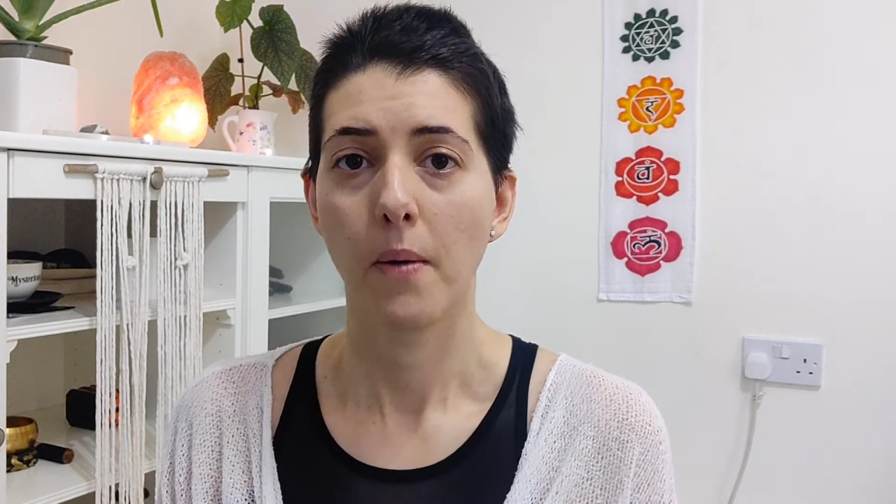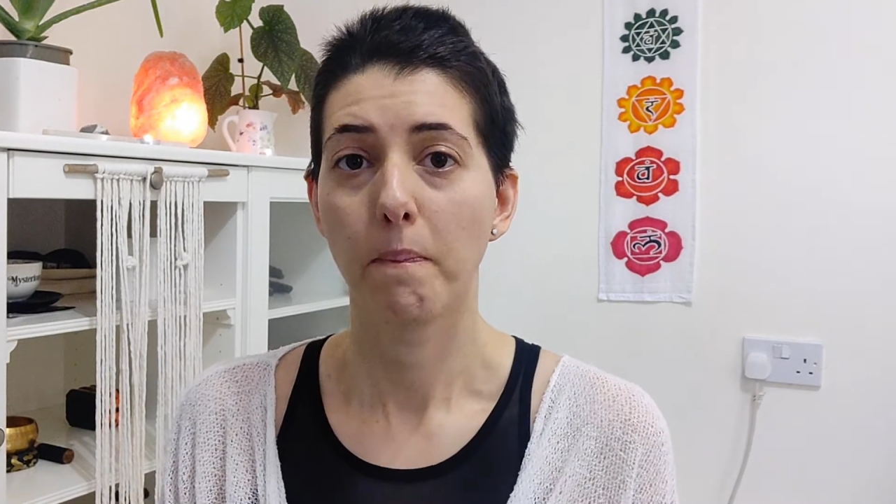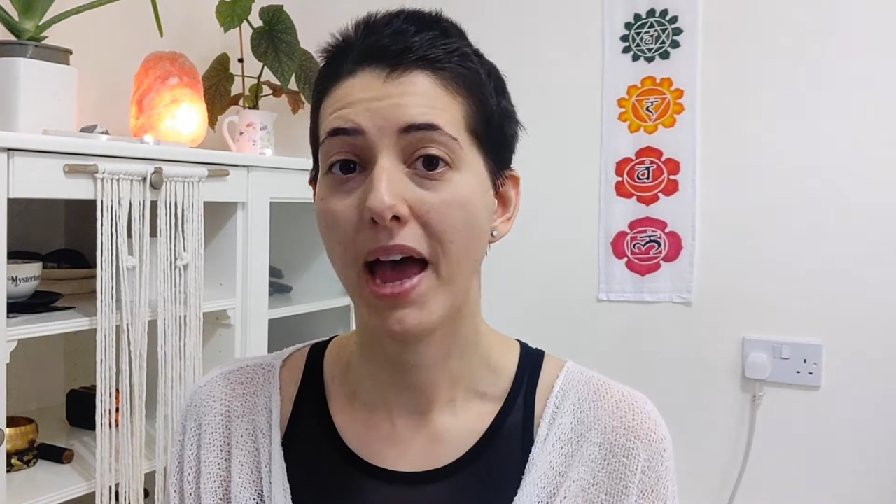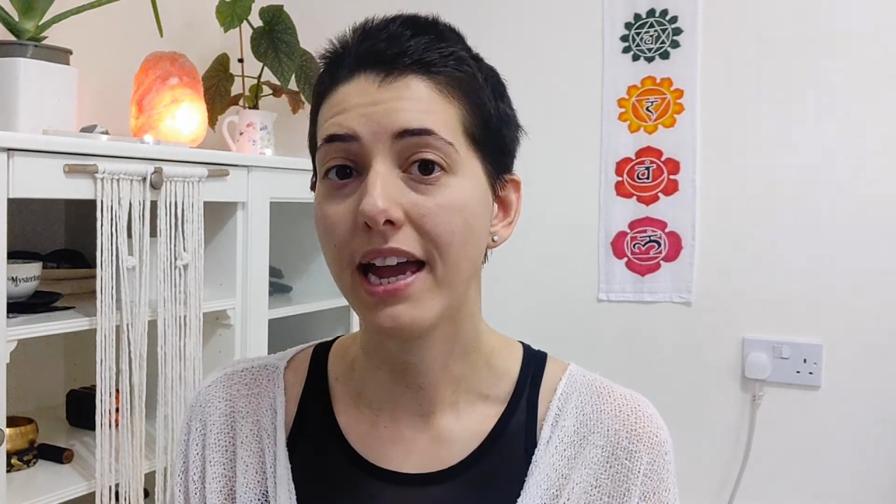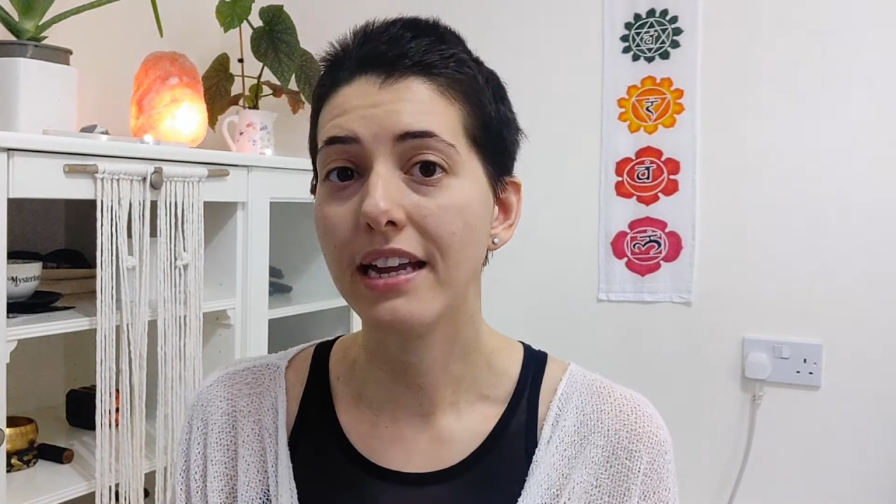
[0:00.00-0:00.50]

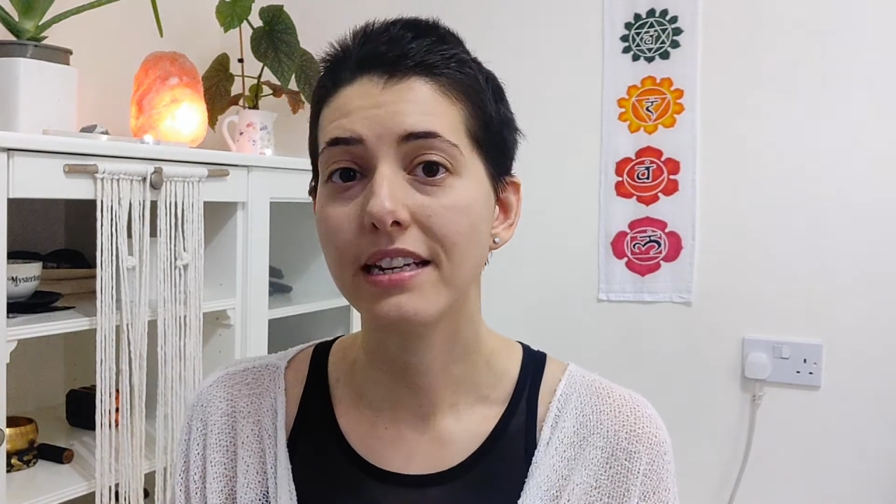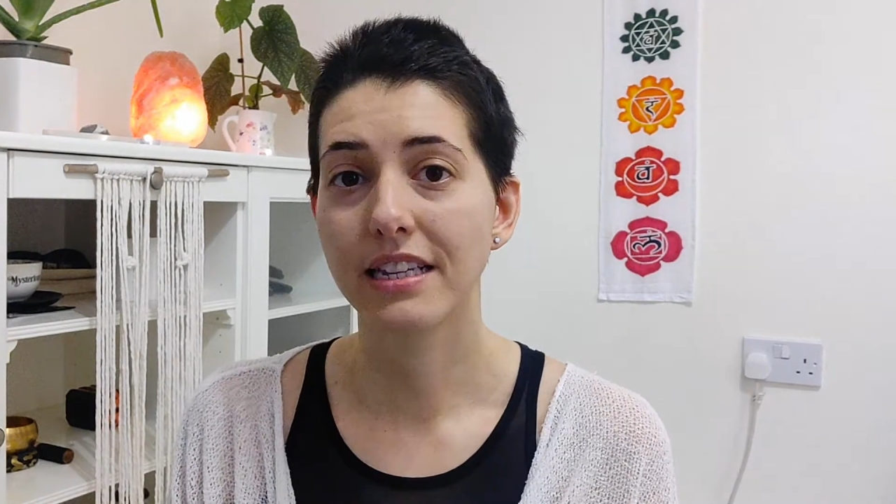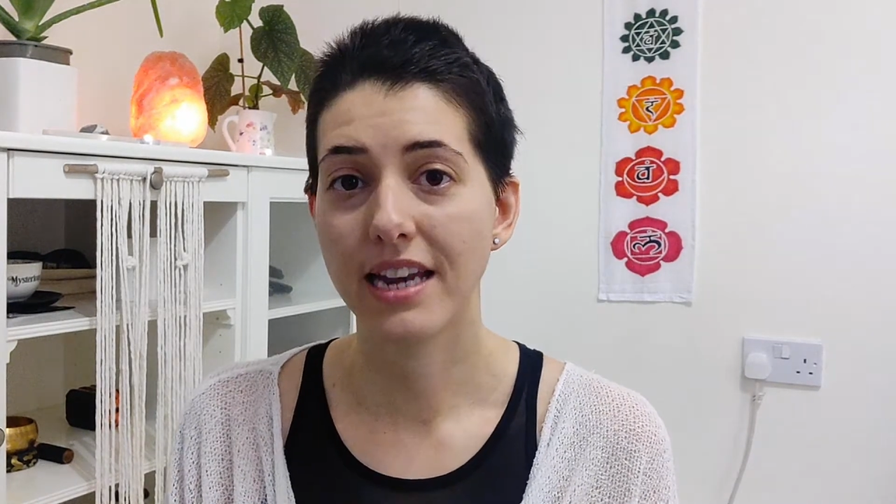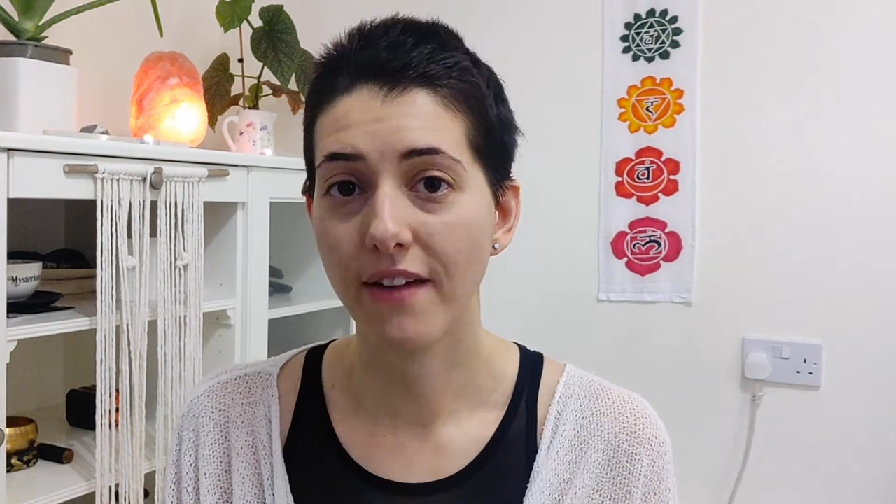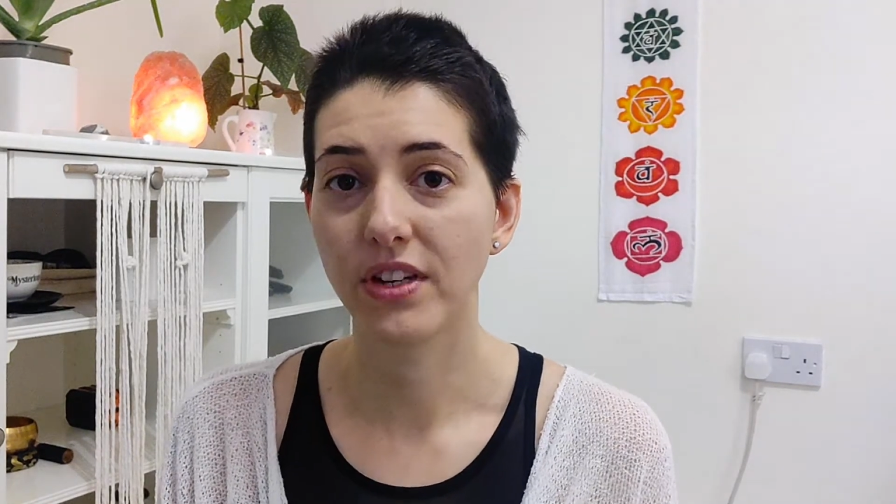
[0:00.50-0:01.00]
Pain is
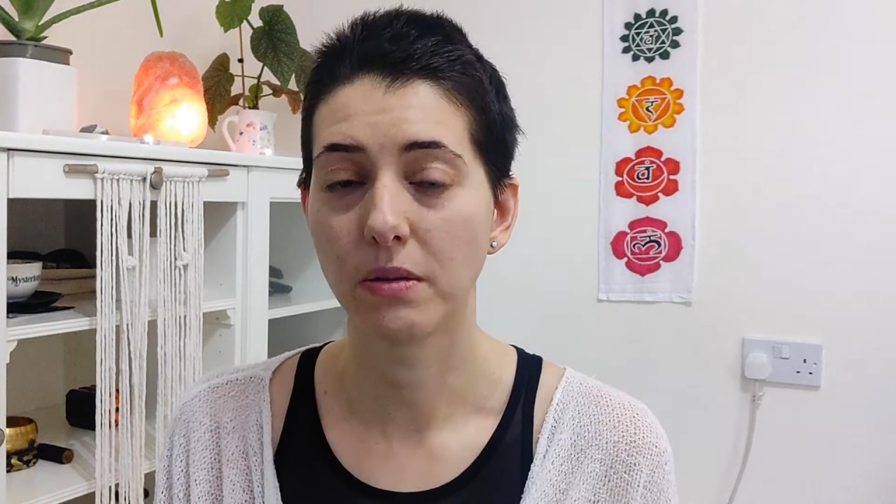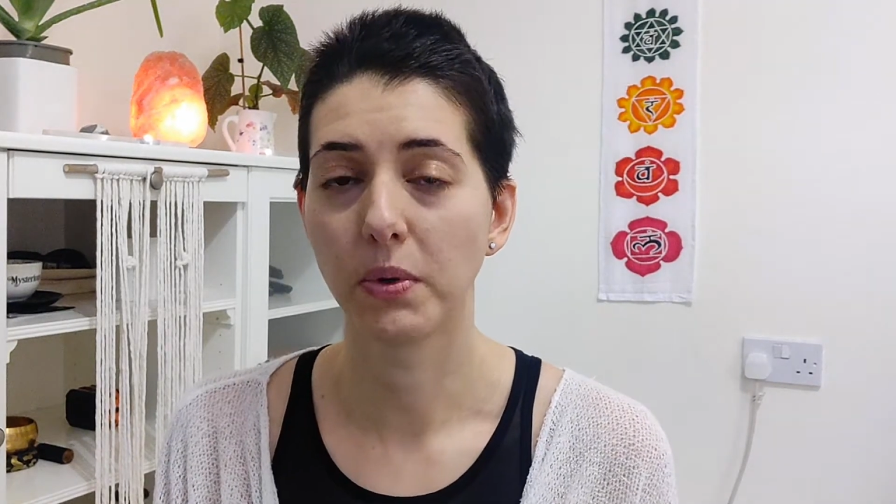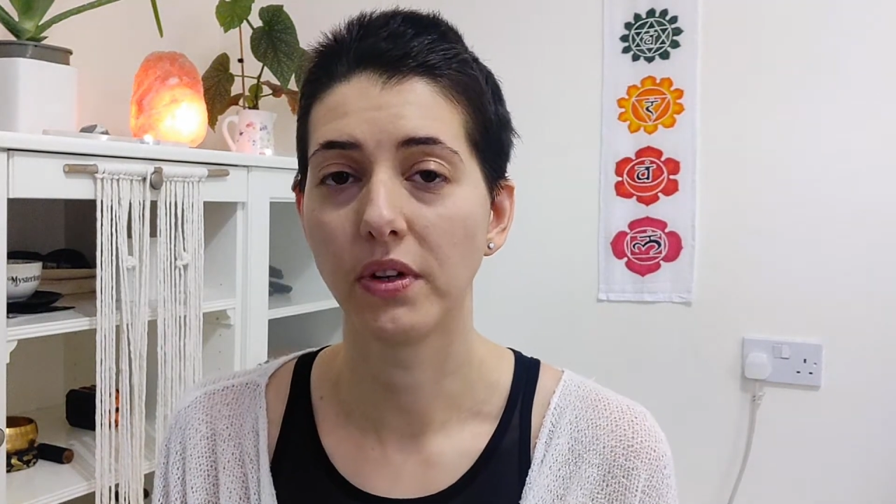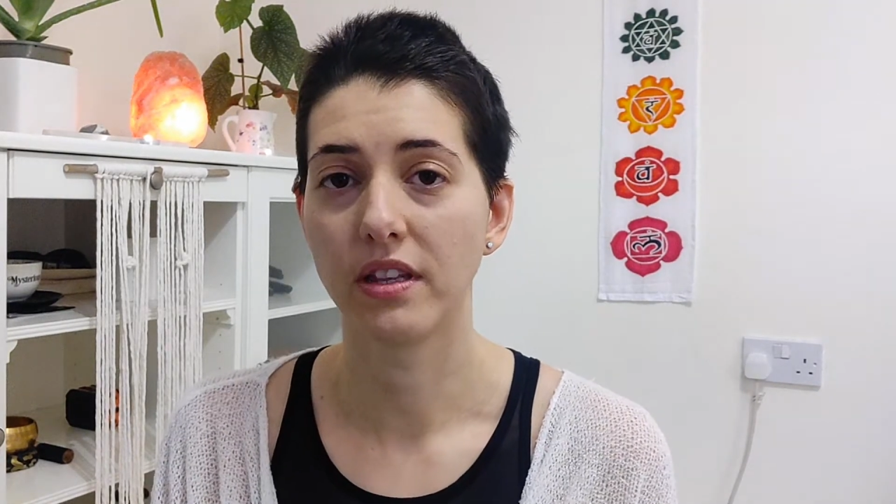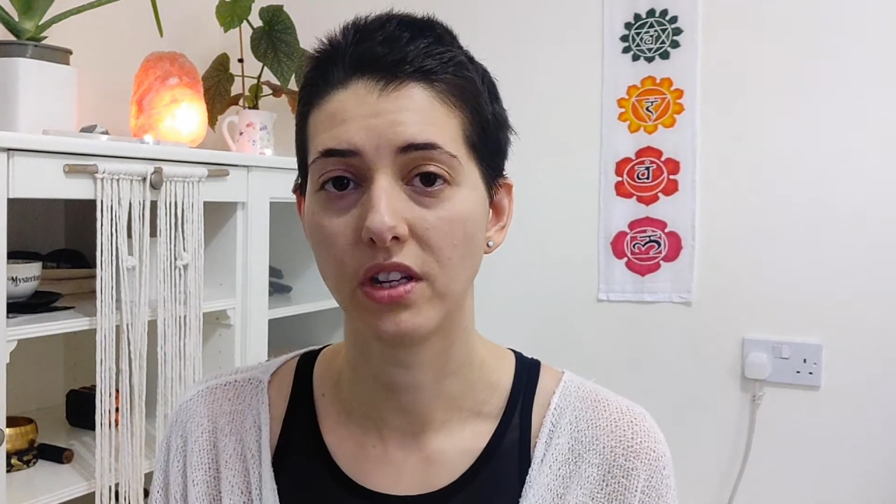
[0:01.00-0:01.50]

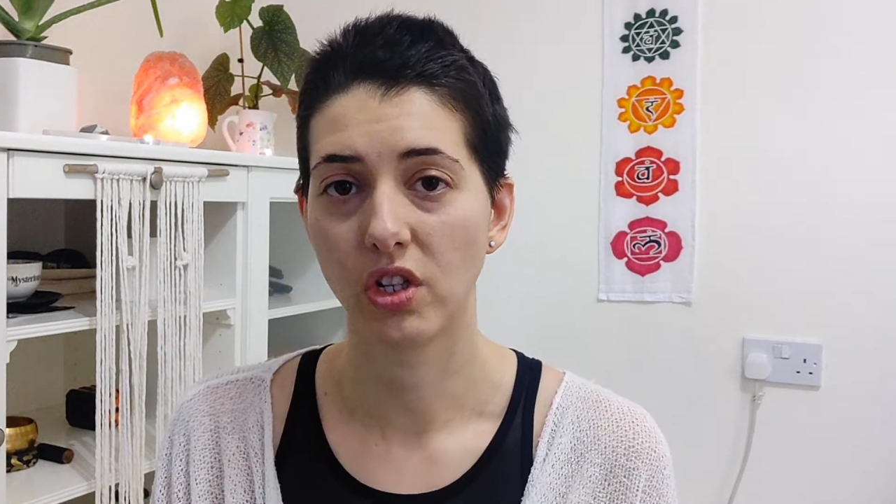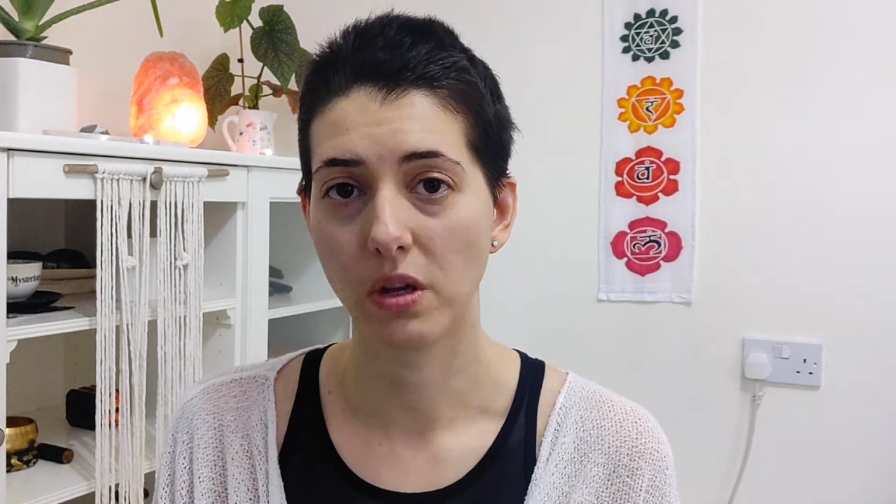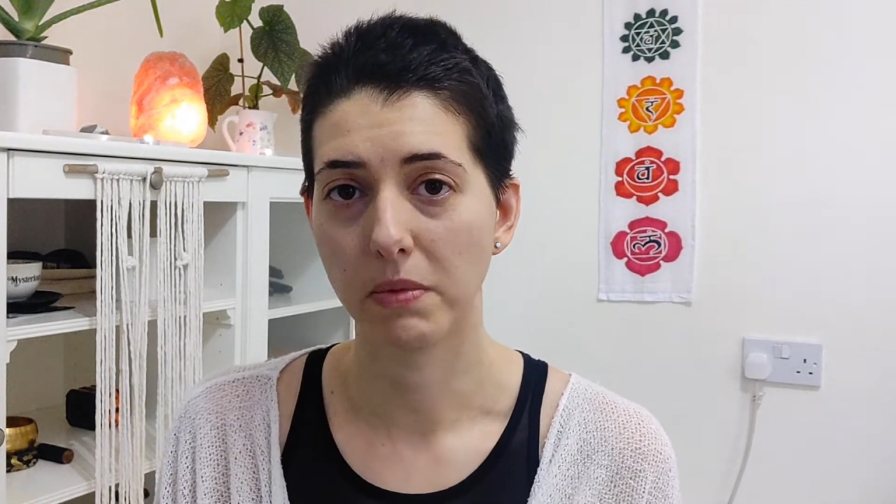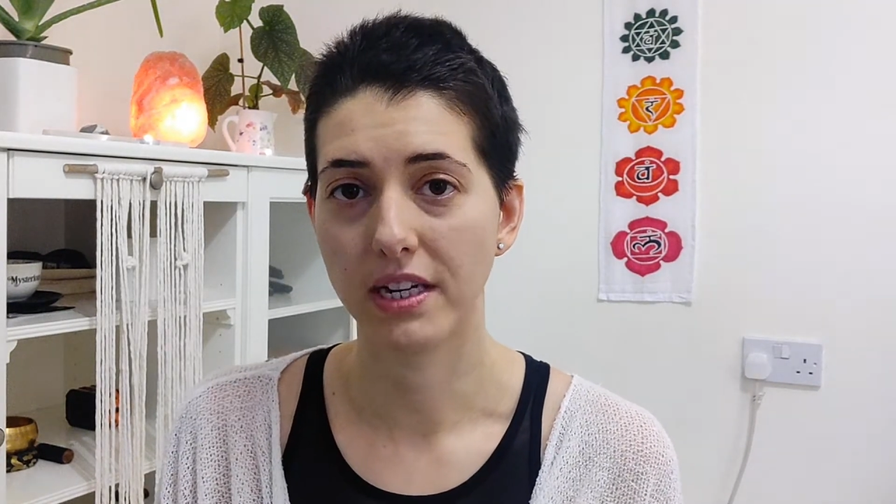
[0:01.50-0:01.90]
inevitable in this human